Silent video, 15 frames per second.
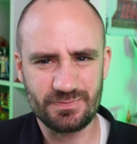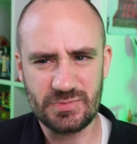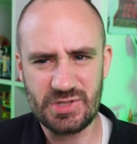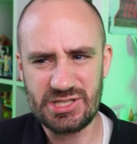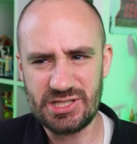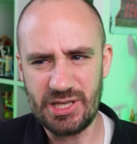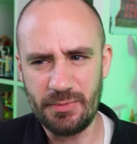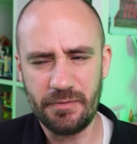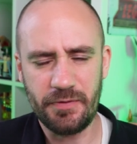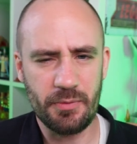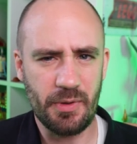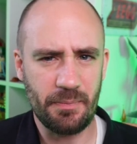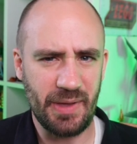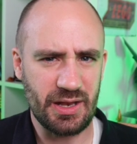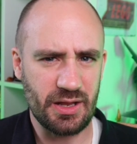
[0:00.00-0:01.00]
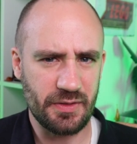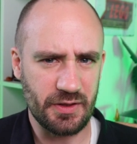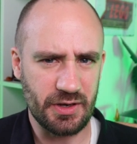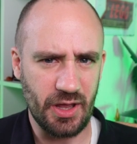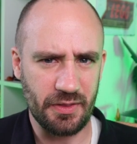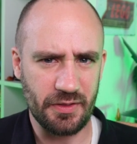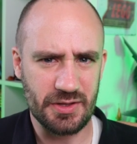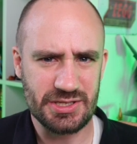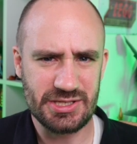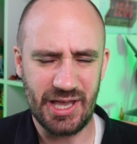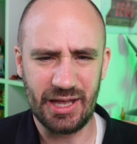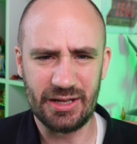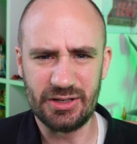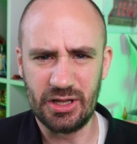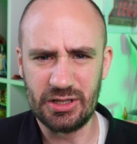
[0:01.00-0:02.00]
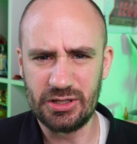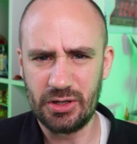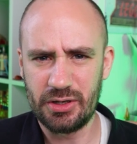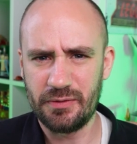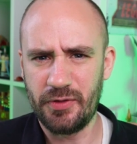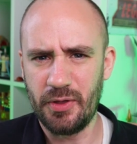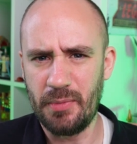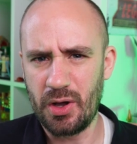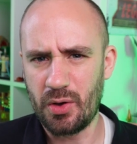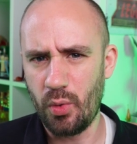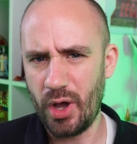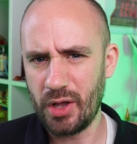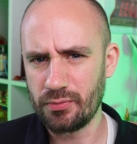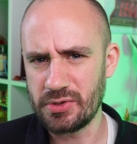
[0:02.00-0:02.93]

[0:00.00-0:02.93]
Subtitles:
some of them are better than others, and a lot of them are quite